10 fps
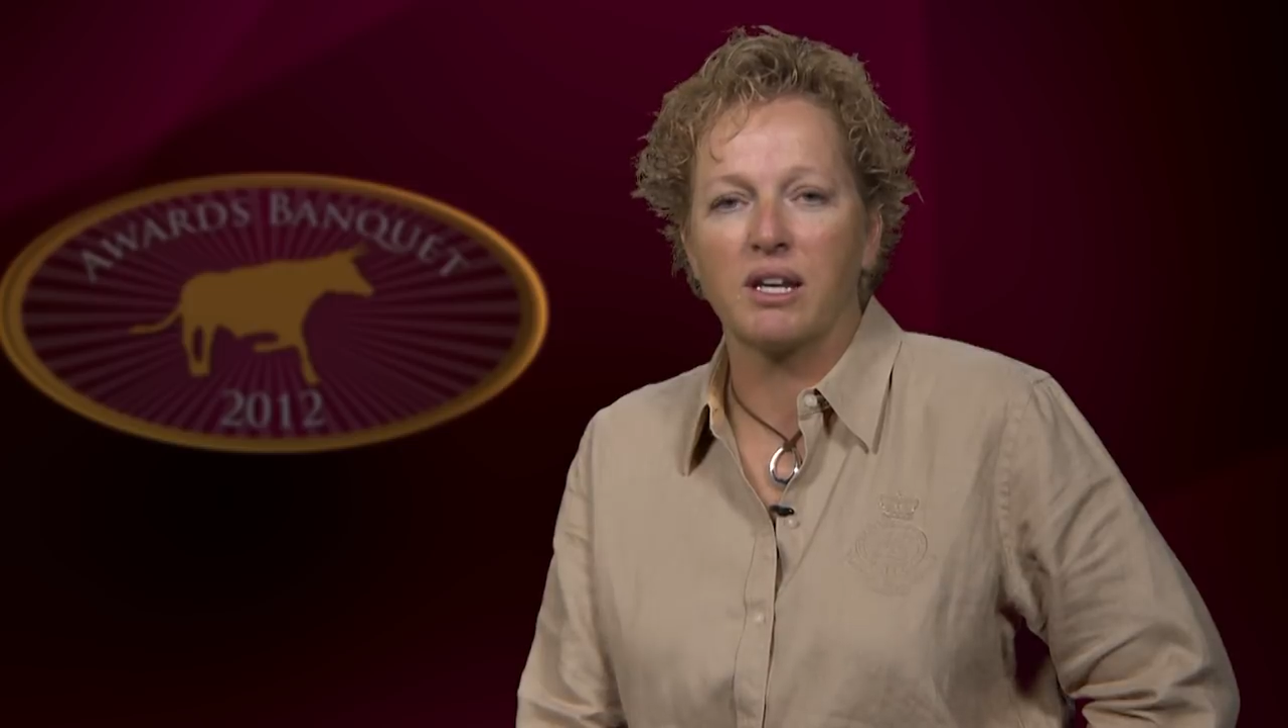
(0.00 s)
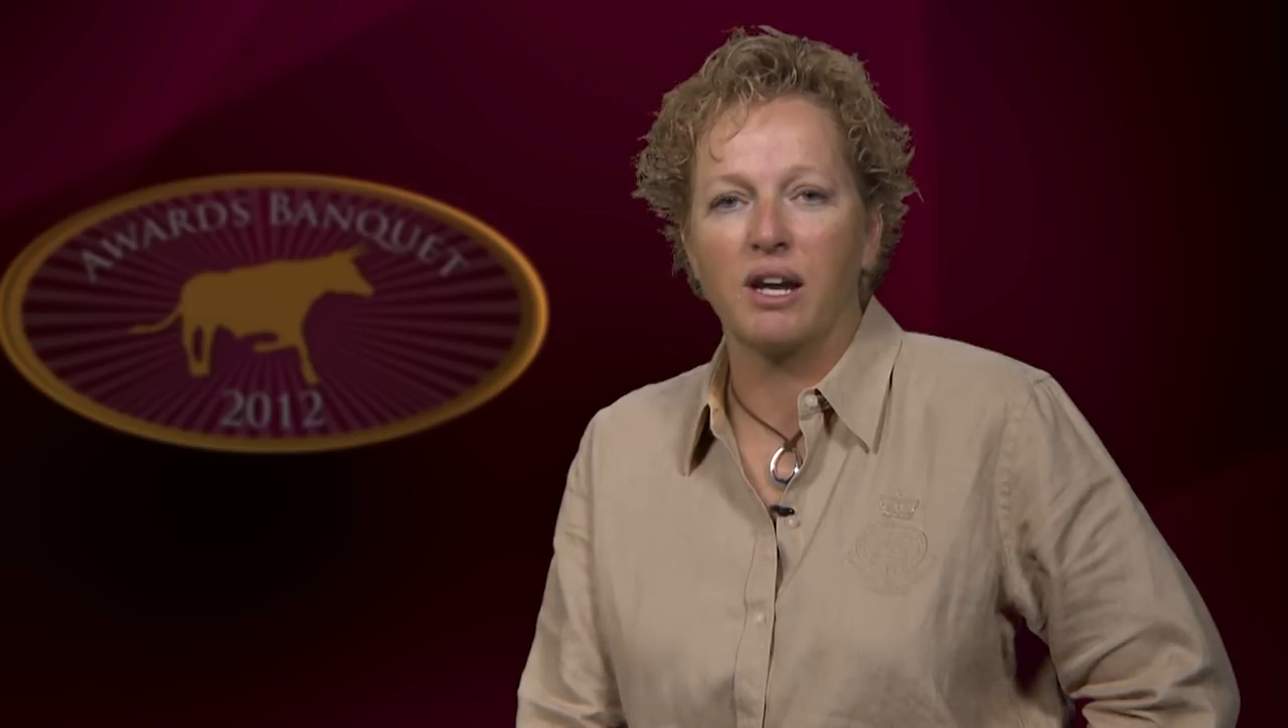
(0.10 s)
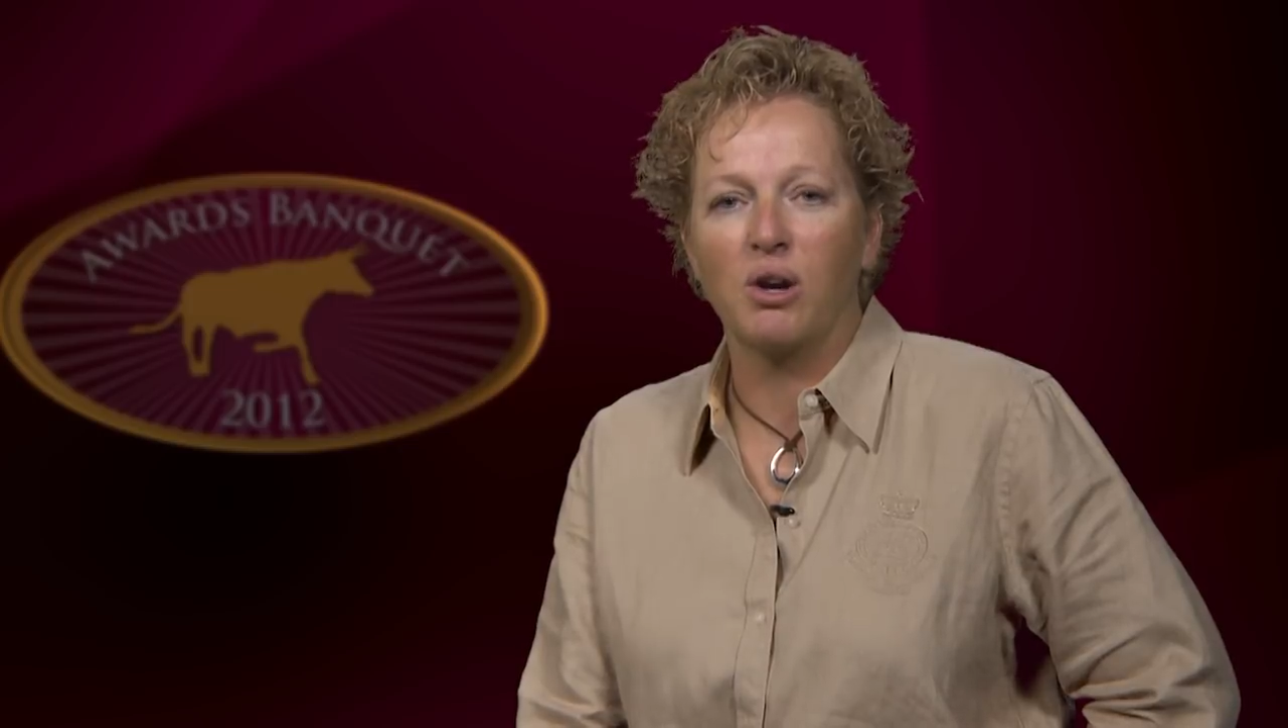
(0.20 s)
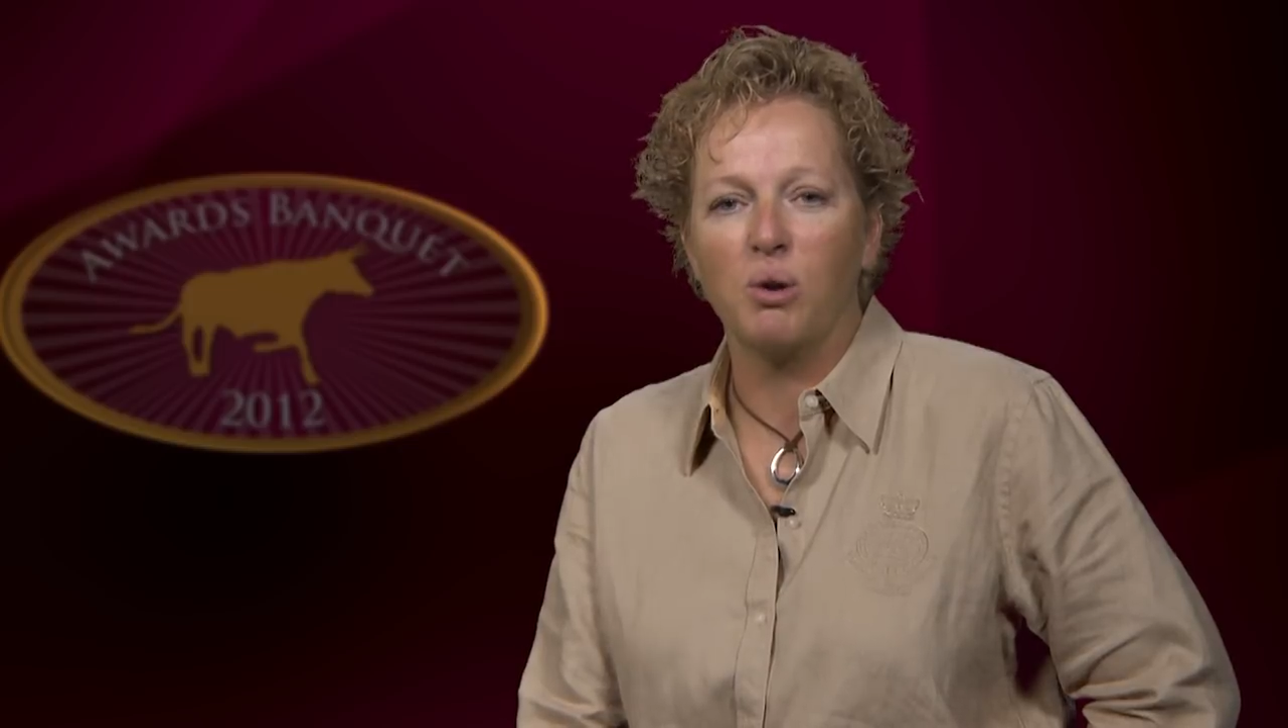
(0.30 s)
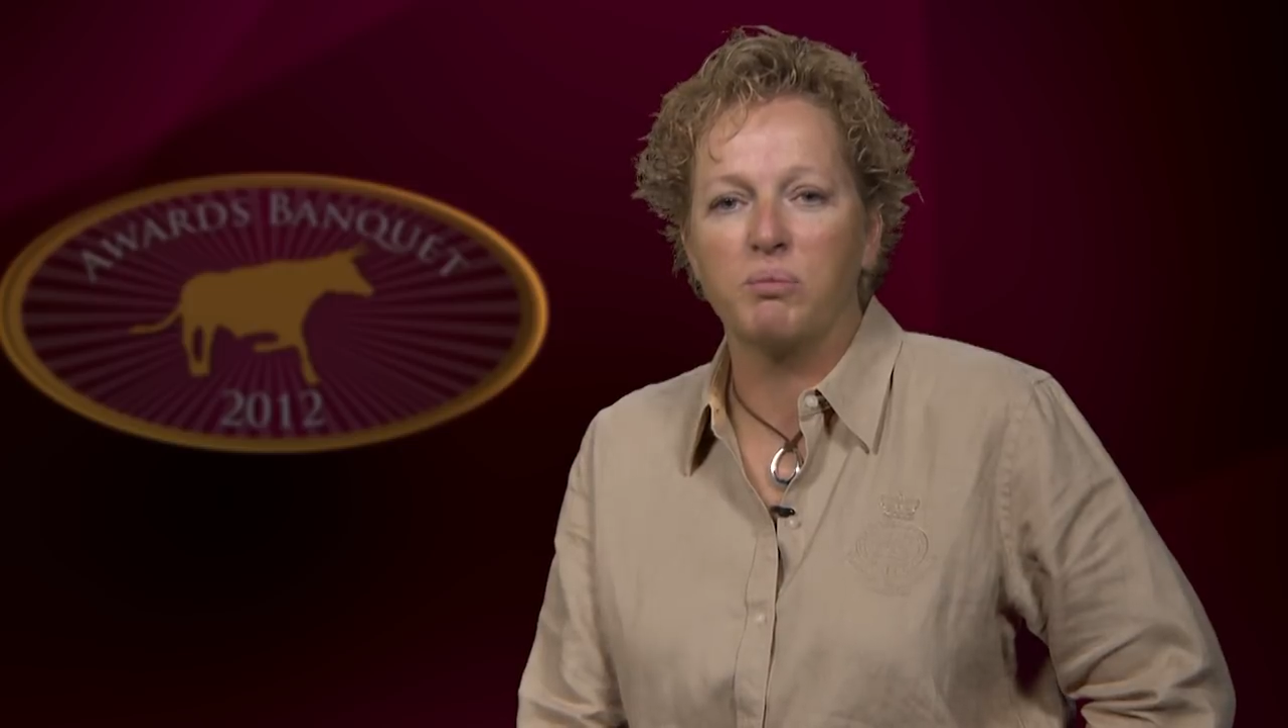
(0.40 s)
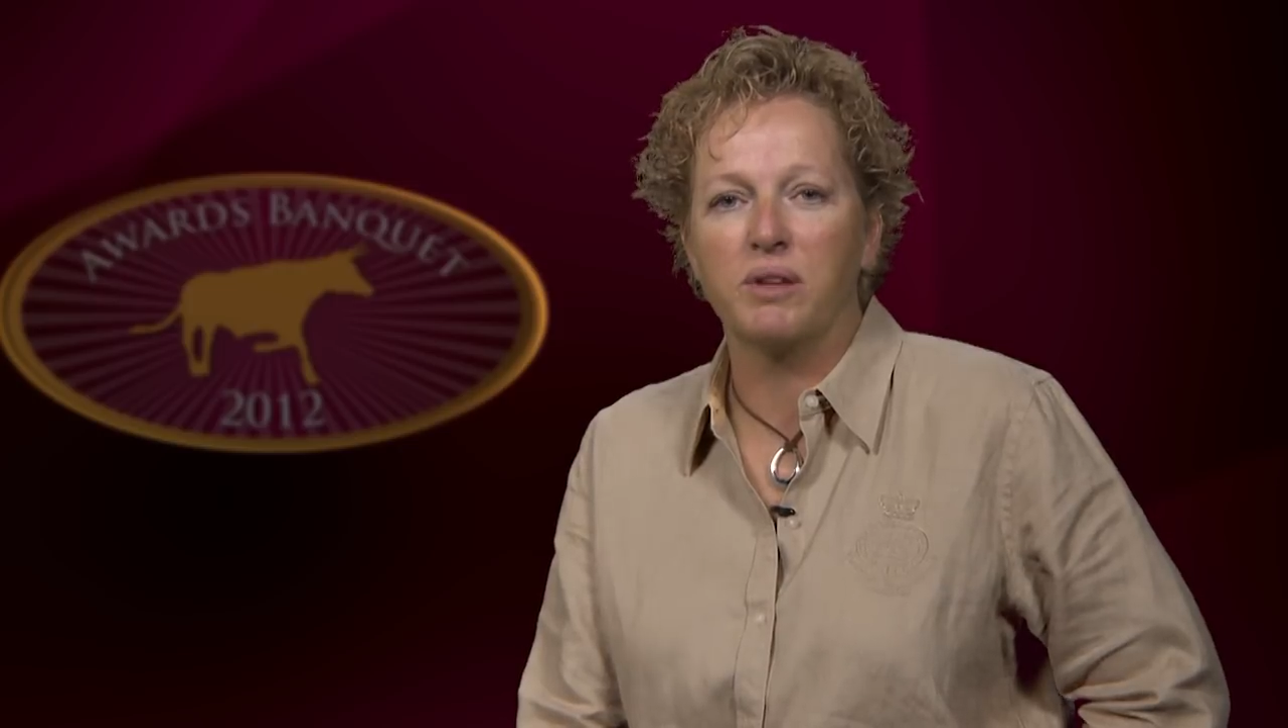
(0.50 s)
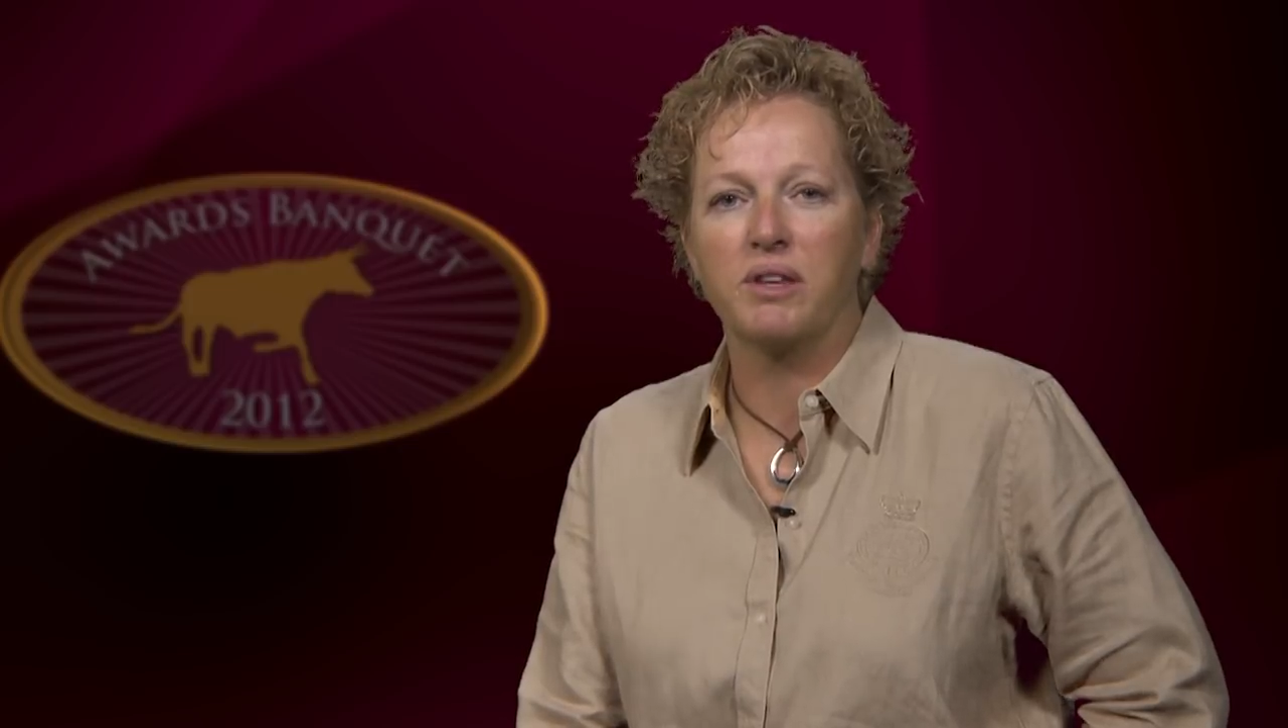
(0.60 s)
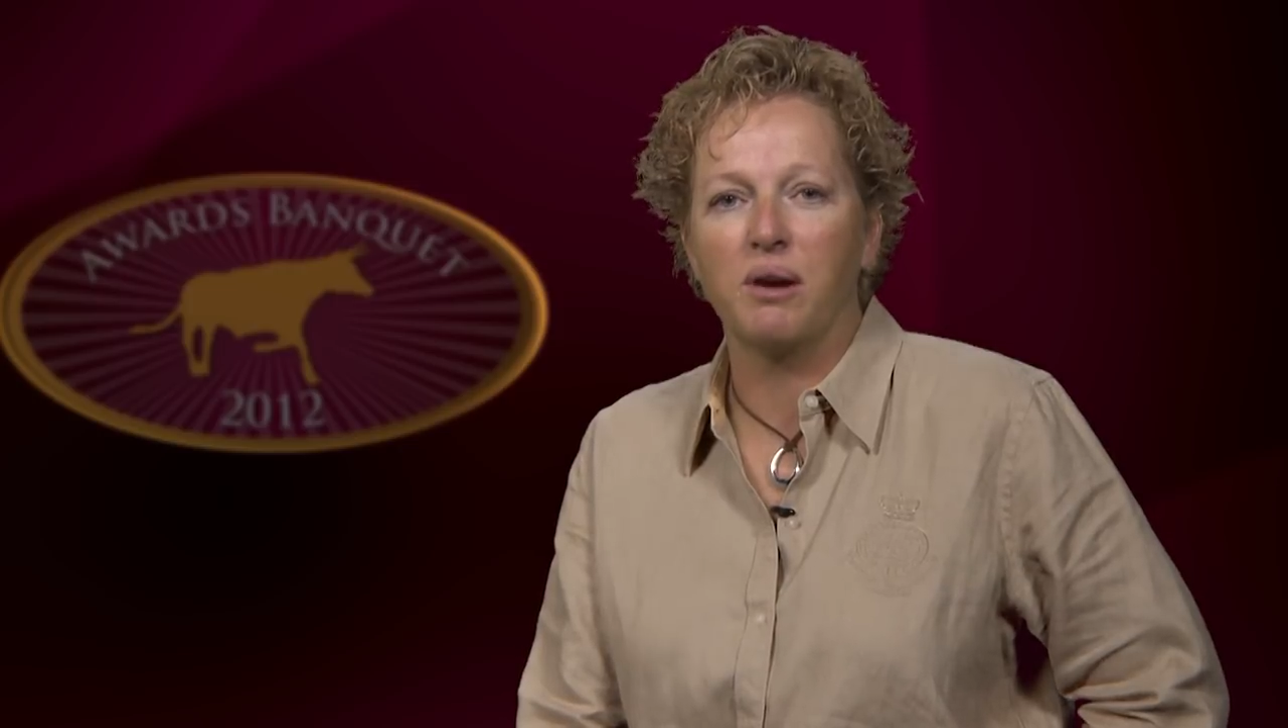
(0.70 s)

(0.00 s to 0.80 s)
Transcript: And I hope that